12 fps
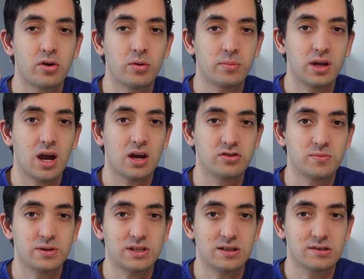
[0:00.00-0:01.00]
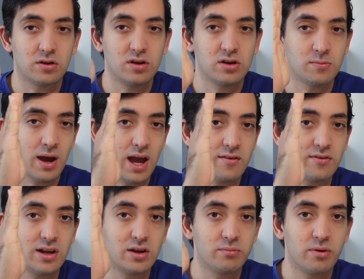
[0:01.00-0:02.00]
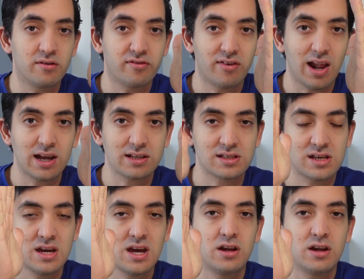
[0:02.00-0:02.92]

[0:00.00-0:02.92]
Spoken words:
not be 100% solid, you might have a little bit of flex.